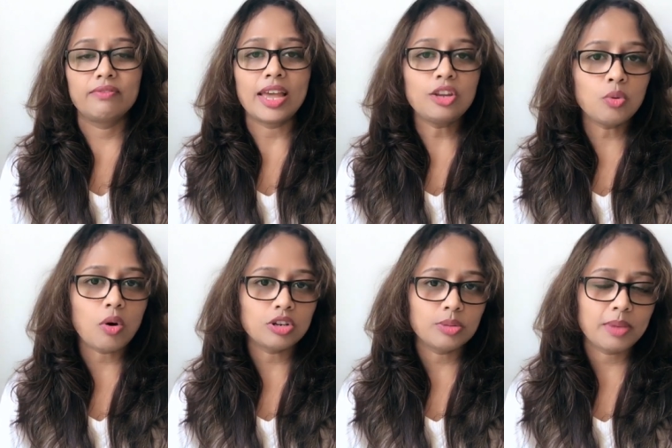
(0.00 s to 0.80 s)
When you
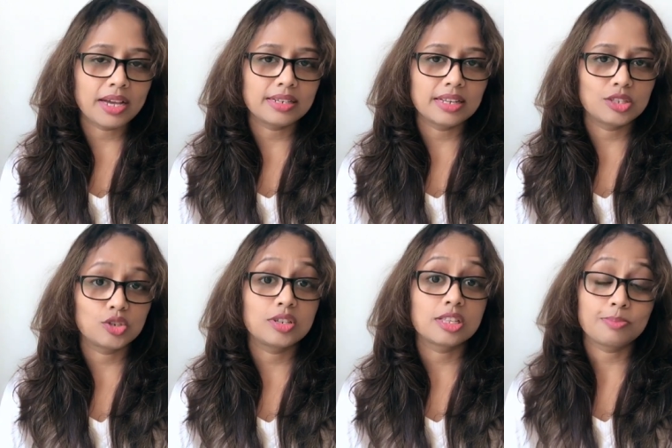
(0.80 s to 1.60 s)
want to make a
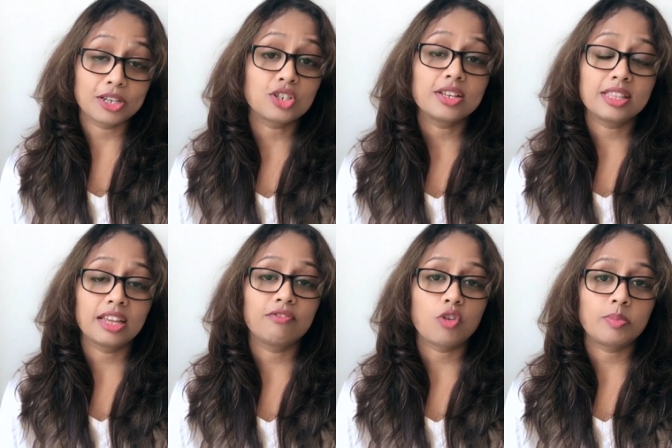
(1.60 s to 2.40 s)
decision, especially
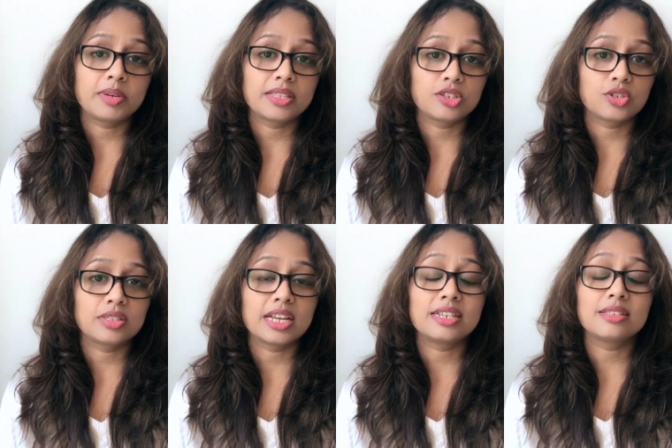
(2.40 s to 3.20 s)
the informed
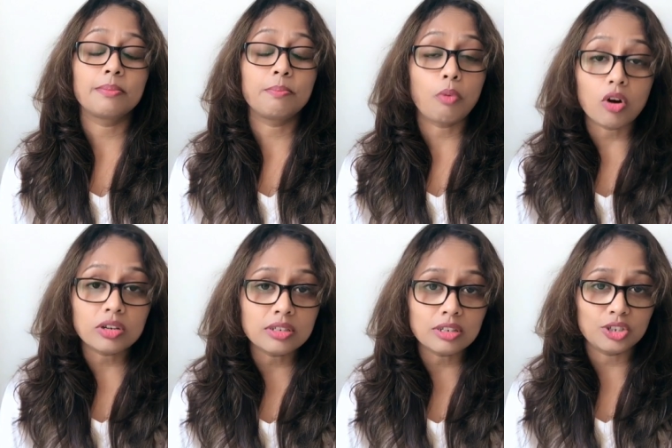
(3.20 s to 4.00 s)
decisions, it is
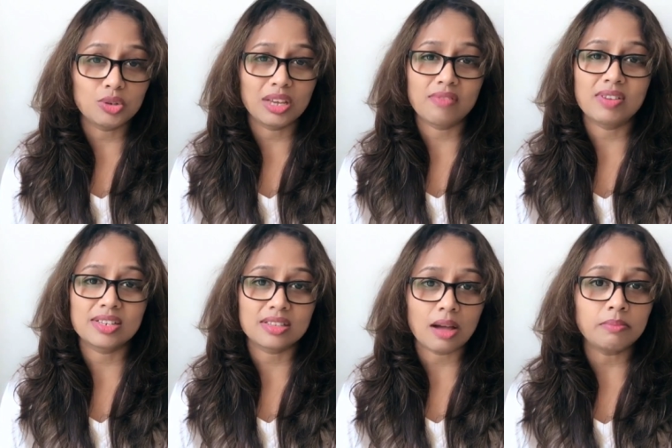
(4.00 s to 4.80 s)
important that you give
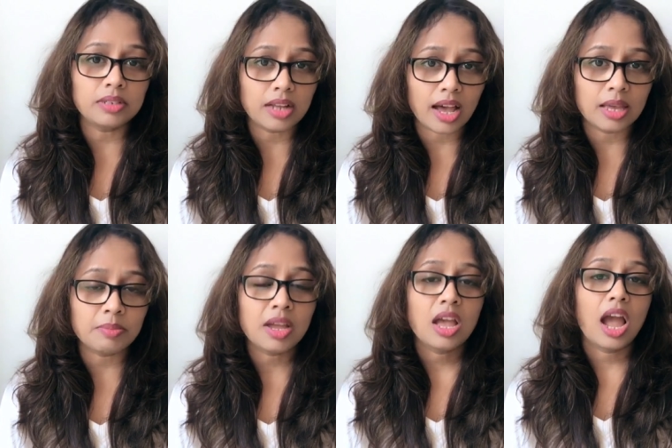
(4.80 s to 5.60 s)
it some
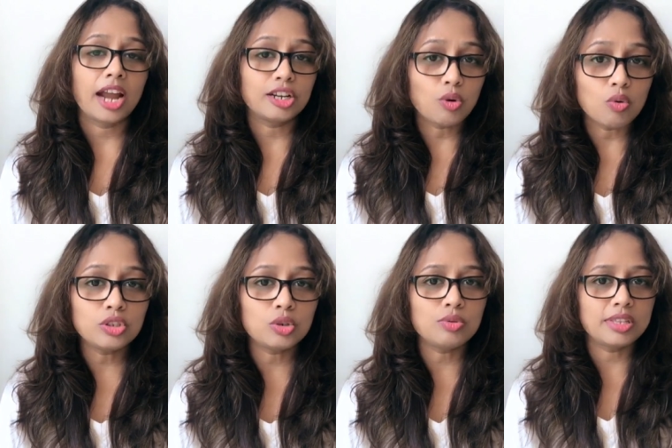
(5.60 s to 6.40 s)
time and
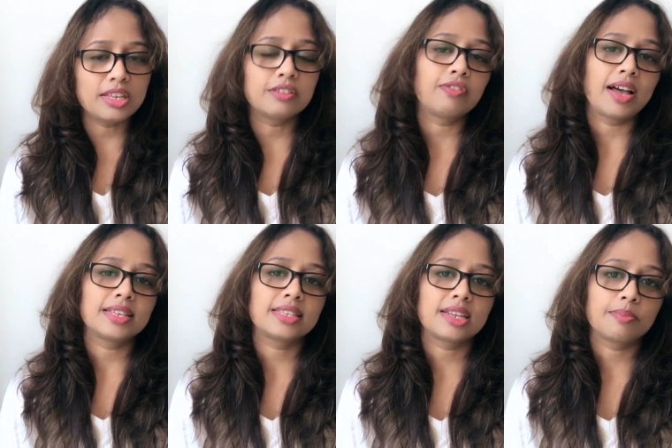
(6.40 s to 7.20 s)
go through these
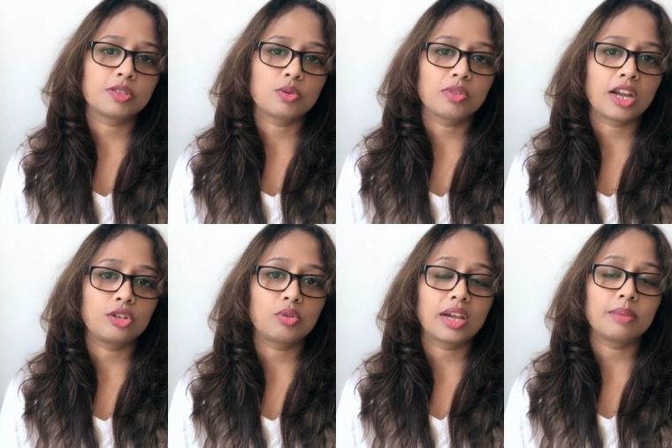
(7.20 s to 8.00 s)
five steps so
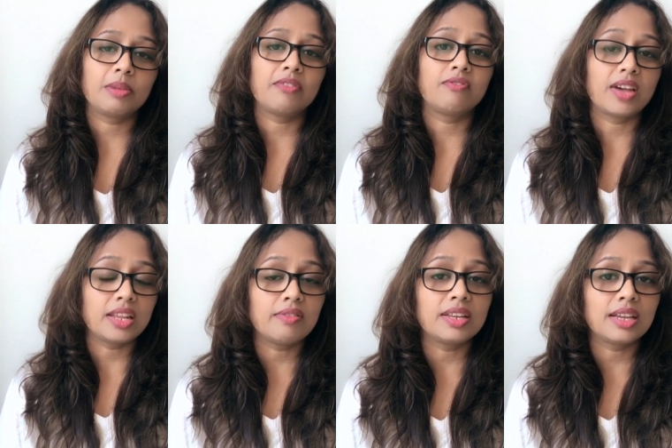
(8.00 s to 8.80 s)
that you can be
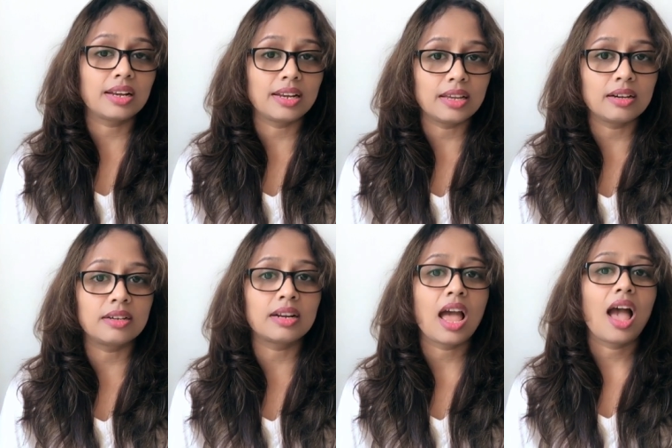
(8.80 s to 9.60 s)
very, very
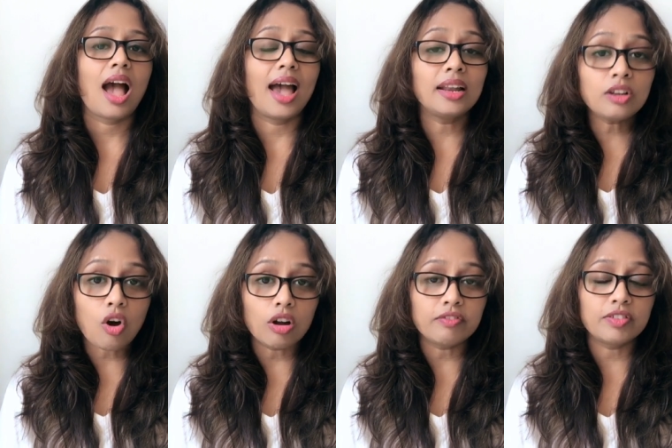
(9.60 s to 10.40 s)
clear
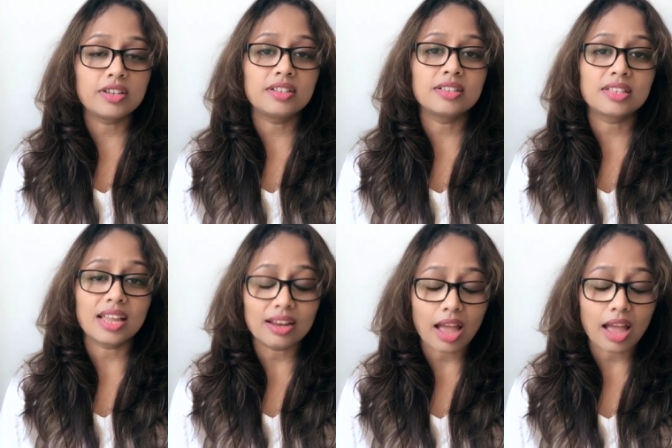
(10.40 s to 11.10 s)
and confident